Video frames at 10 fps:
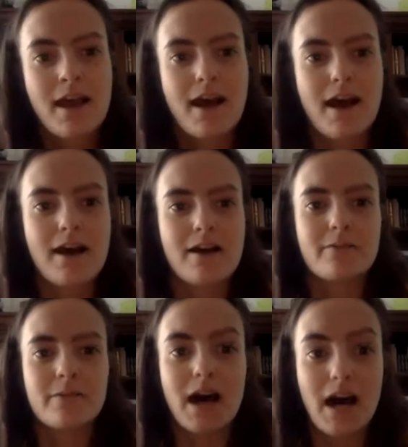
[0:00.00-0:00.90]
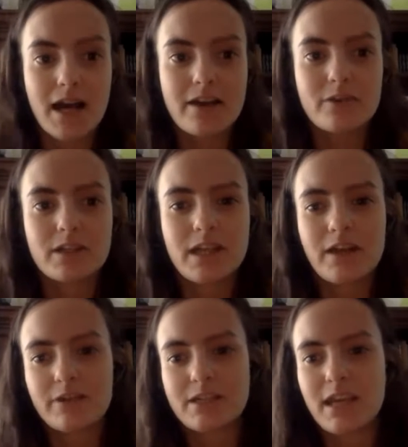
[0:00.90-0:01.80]
I've only
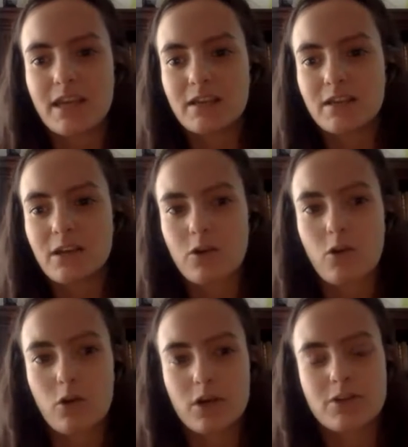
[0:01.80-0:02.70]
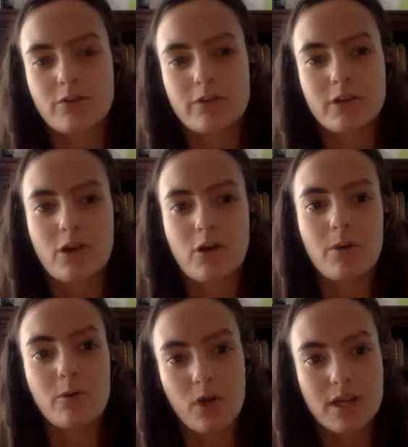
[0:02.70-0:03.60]
ever taken a course over
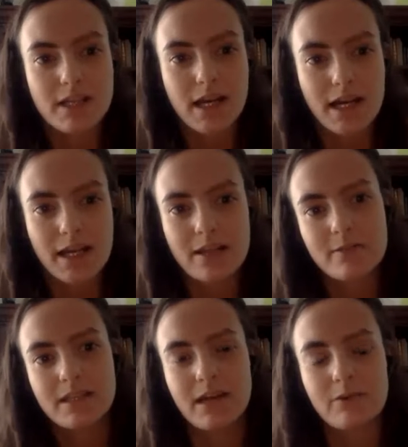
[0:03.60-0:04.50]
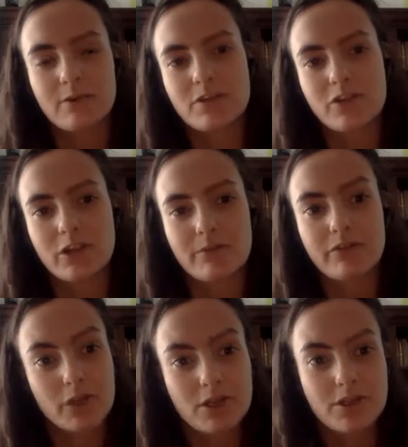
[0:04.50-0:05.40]
co-op one time, and that was during
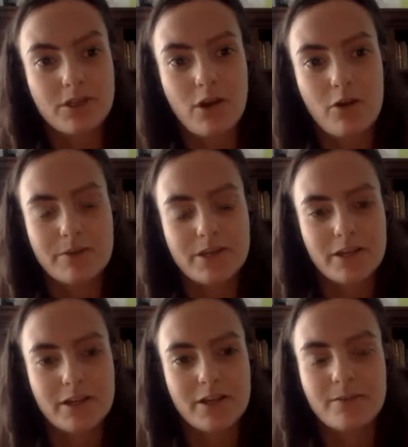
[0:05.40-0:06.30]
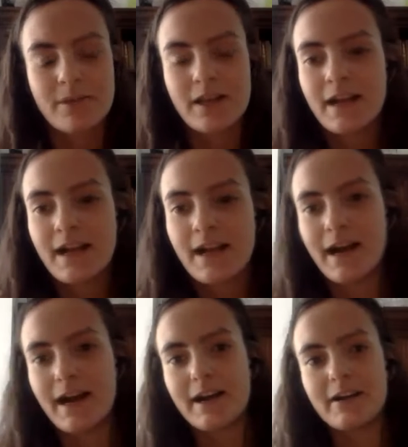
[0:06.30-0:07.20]
my first co-op term.
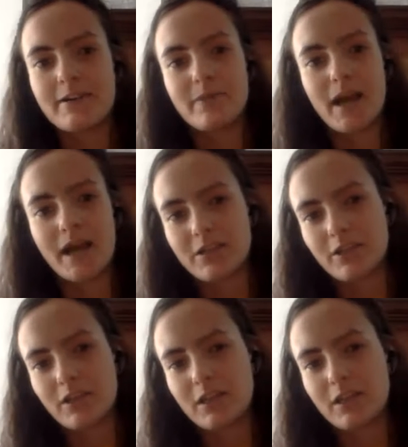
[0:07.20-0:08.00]
I took